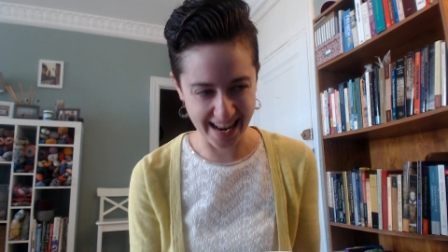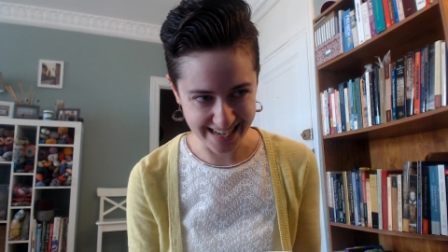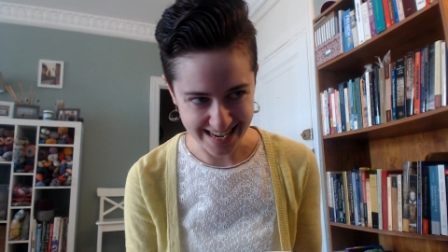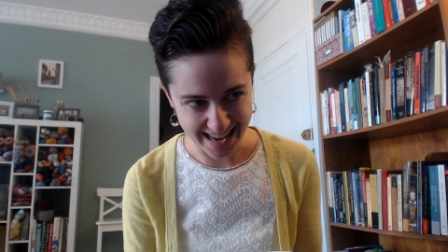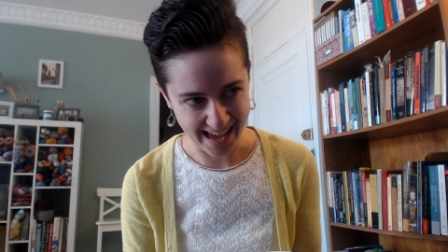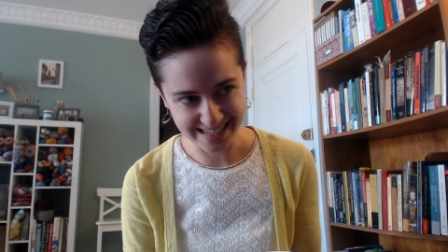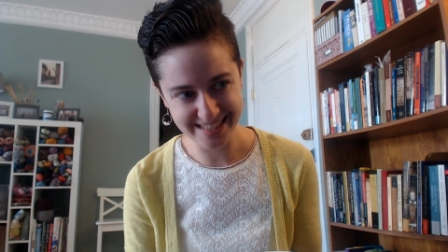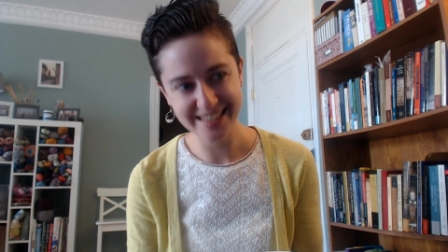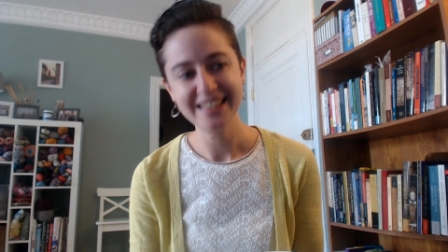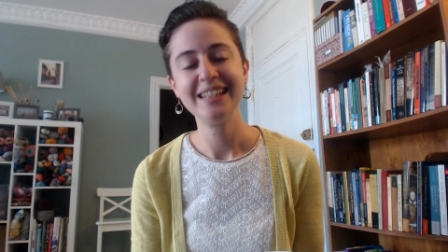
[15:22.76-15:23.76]
any yet.
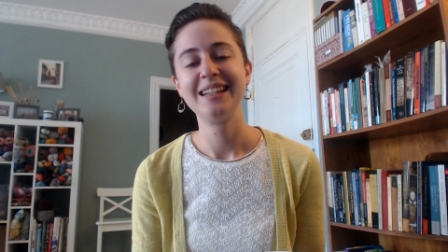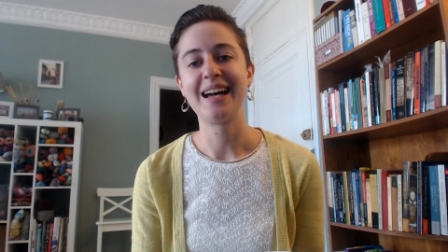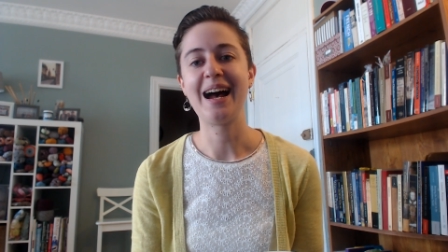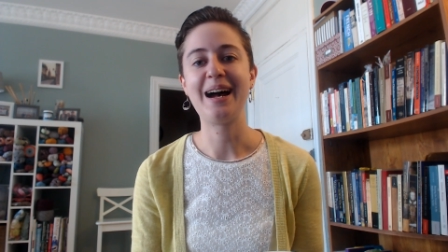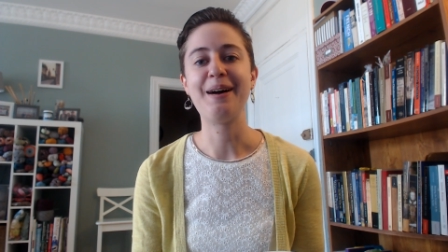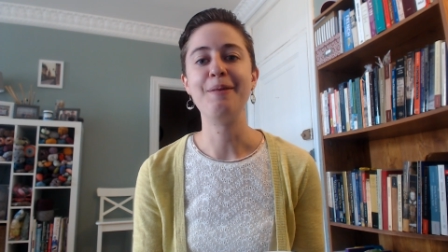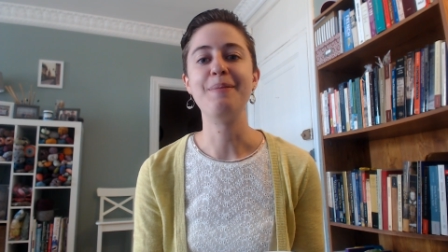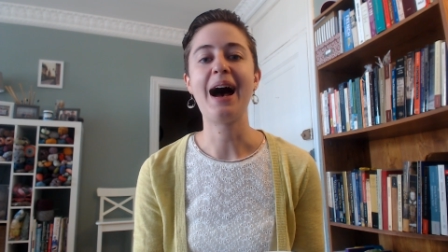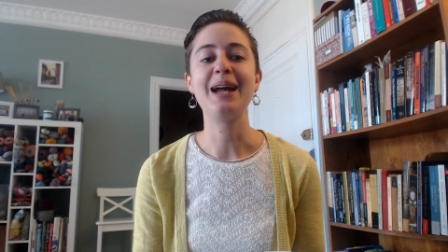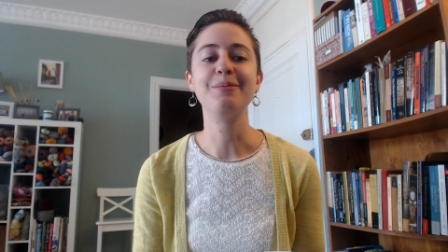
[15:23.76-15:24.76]
Um,
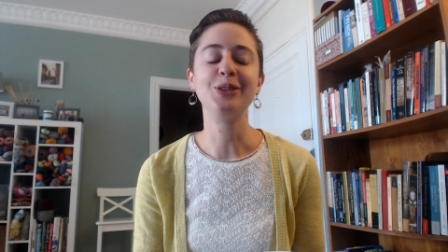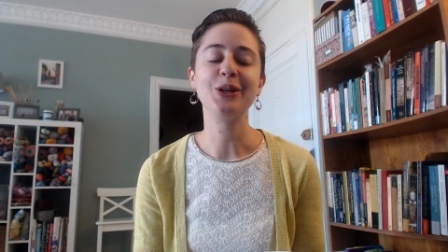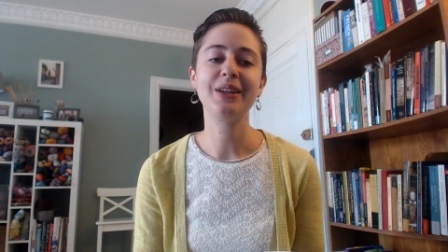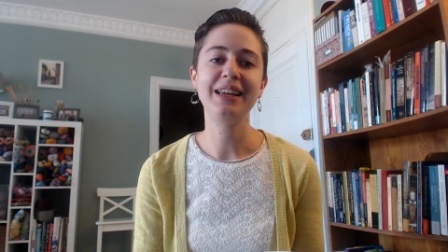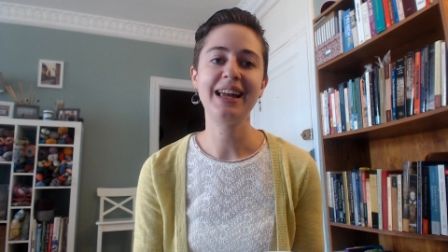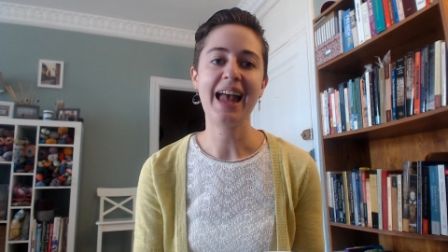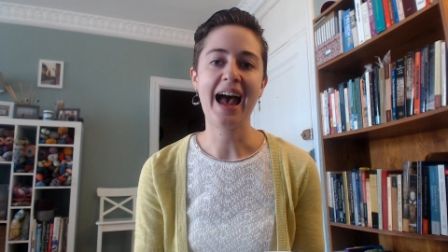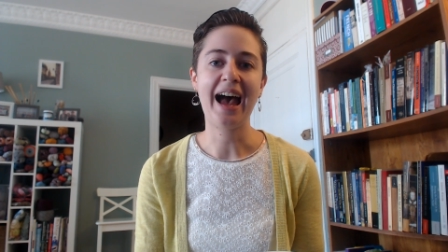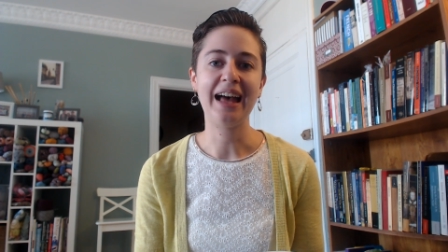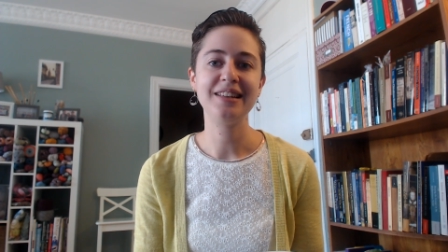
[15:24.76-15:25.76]
I am looking
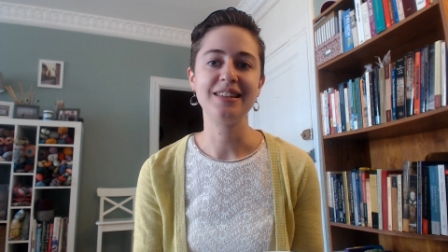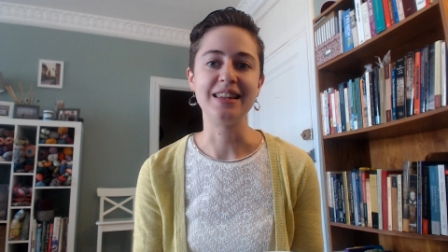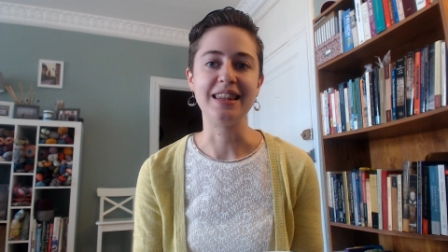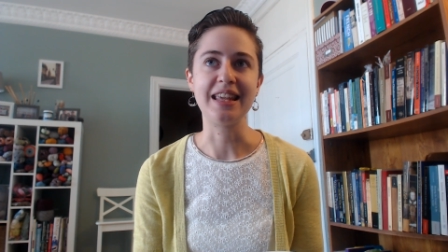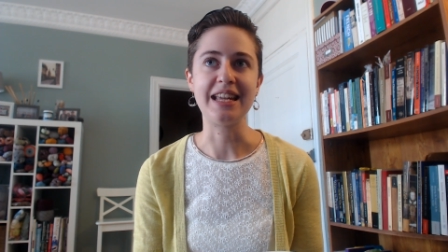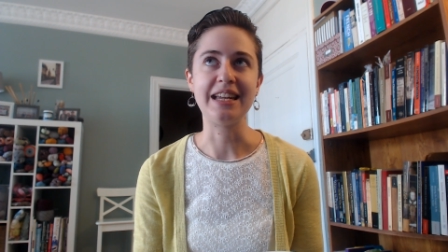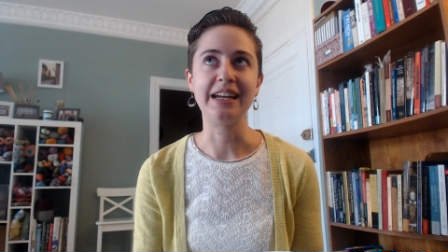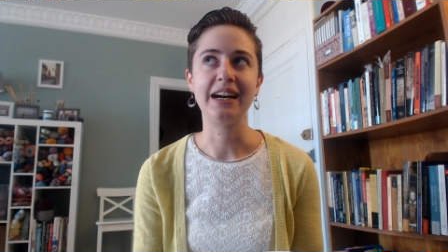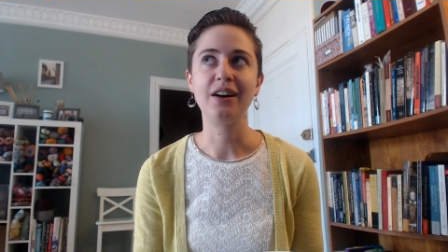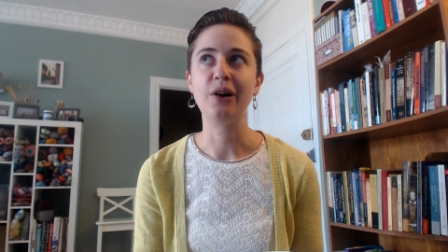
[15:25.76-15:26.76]
at the,
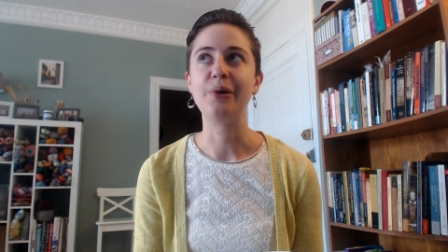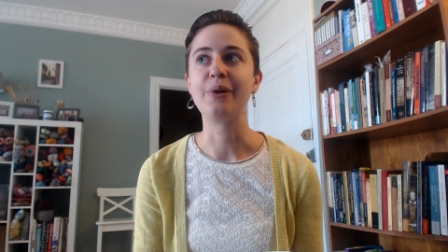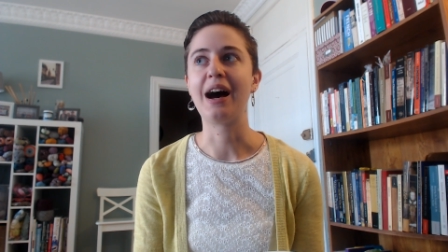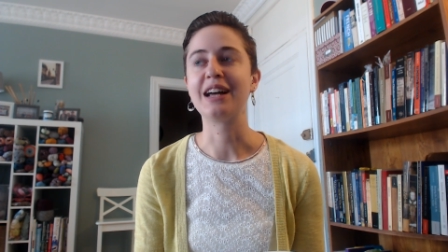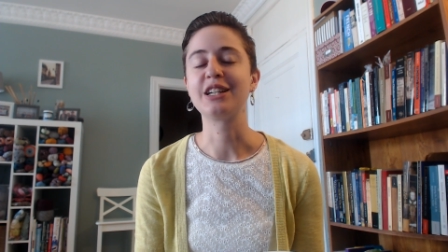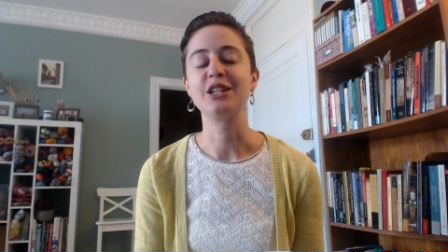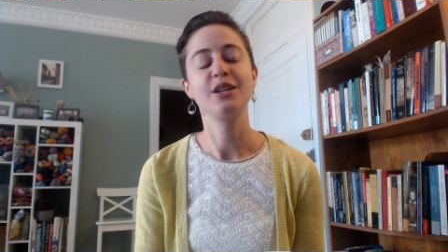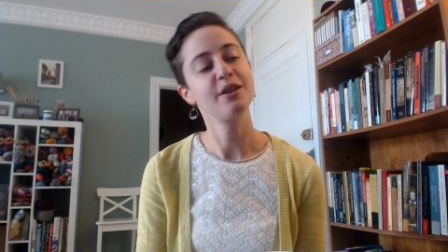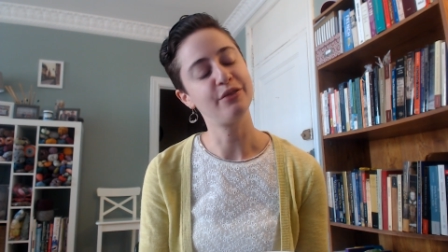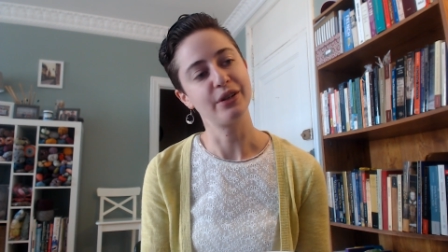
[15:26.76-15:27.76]
oh gosh, I
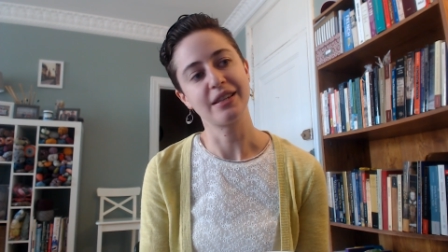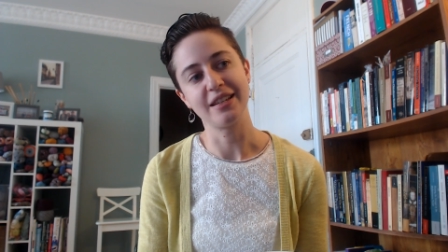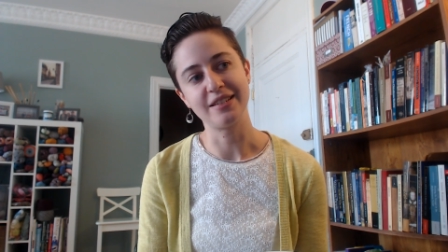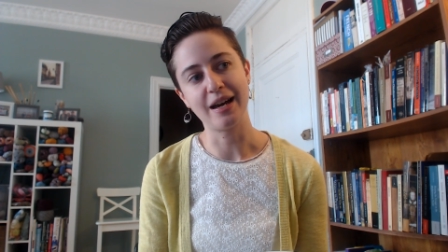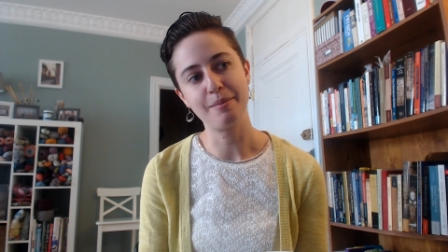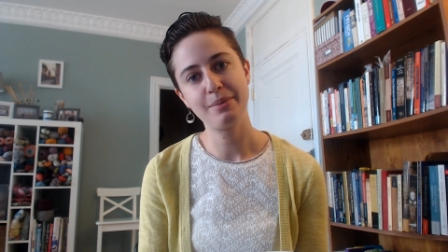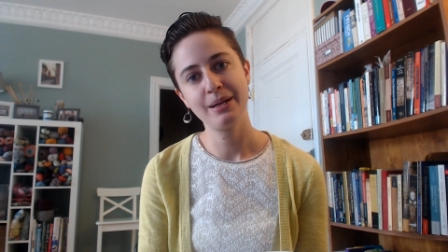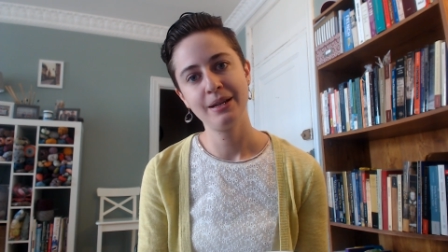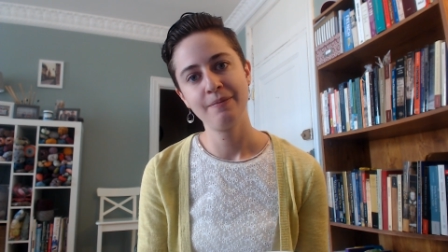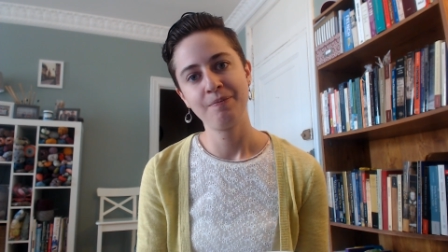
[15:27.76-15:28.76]
should have looked this up.
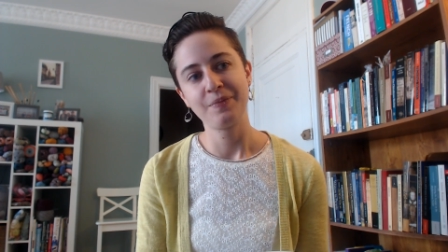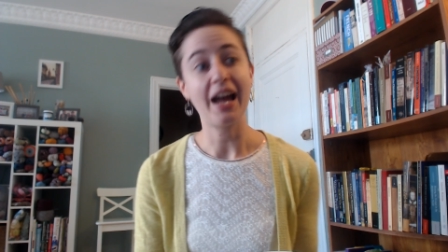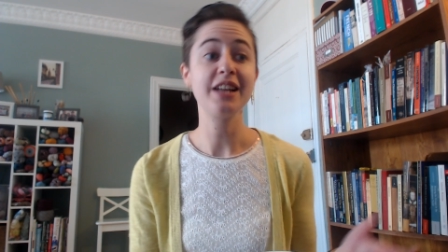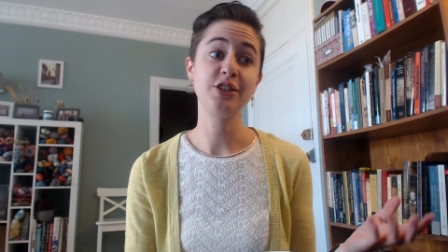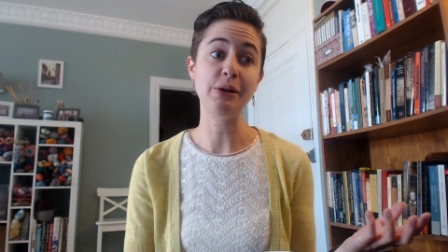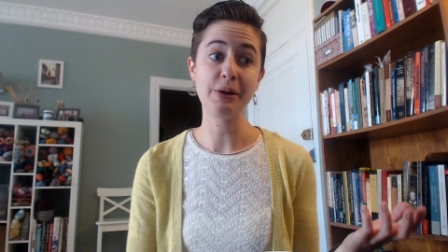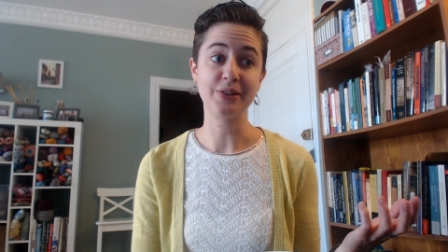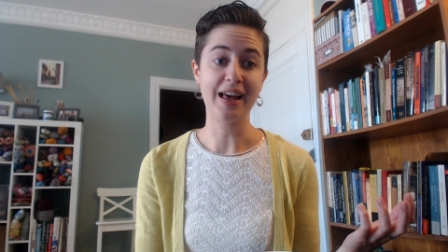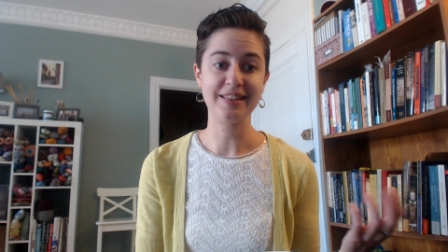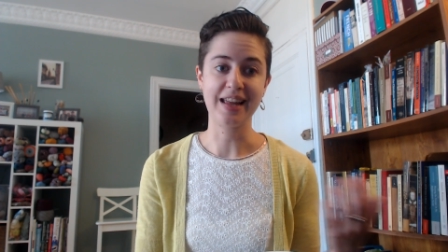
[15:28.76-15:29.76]
I had show notes
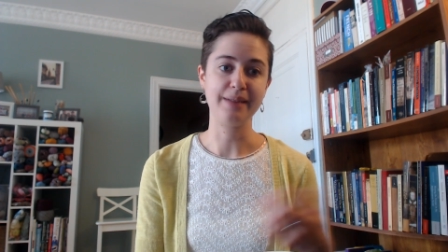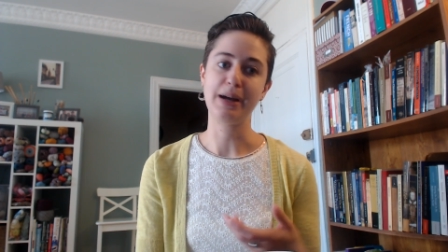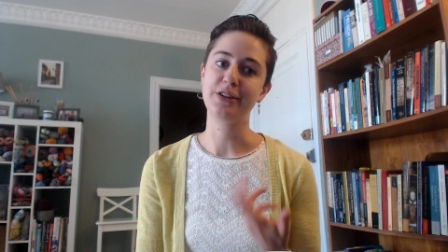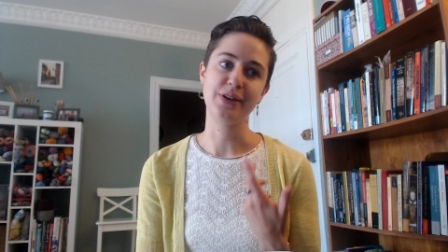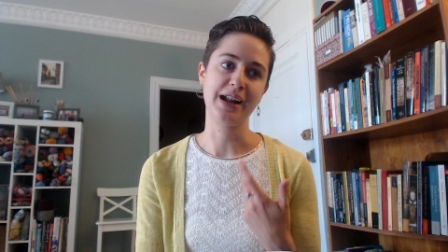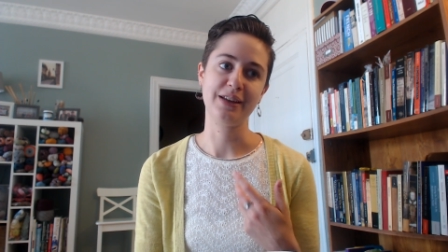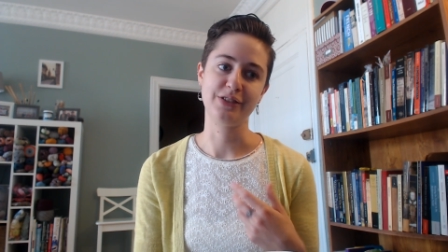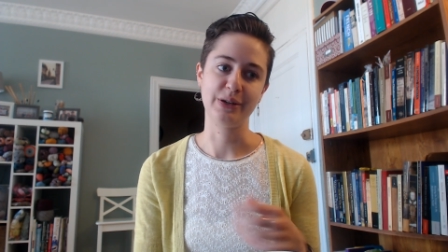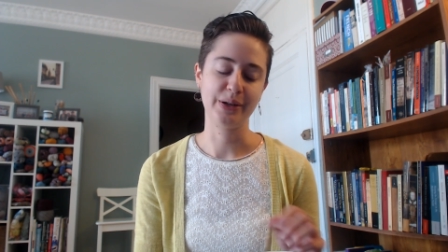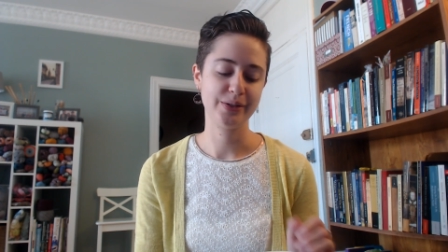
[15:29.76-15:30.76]
last time. I do not have
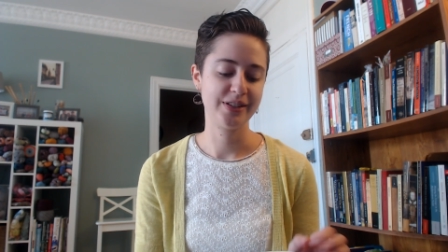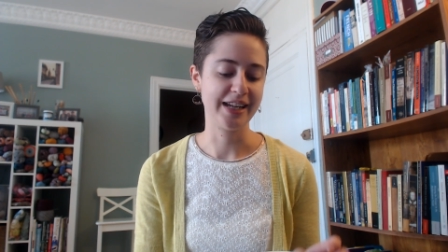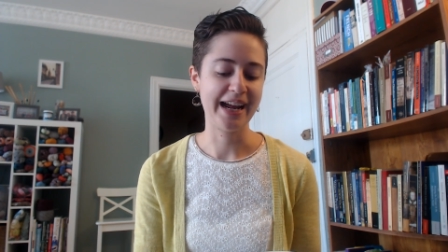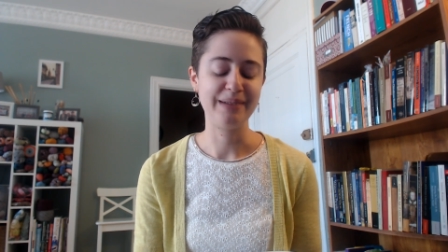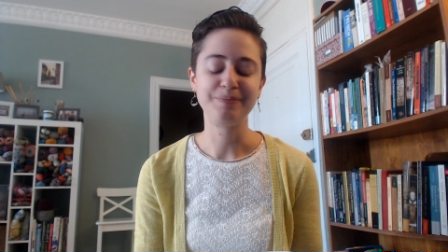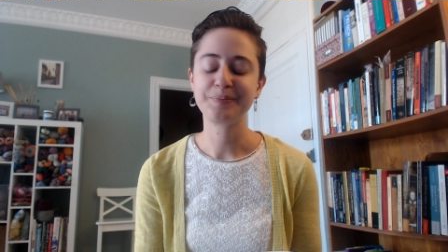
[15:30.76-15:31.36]
show notes today.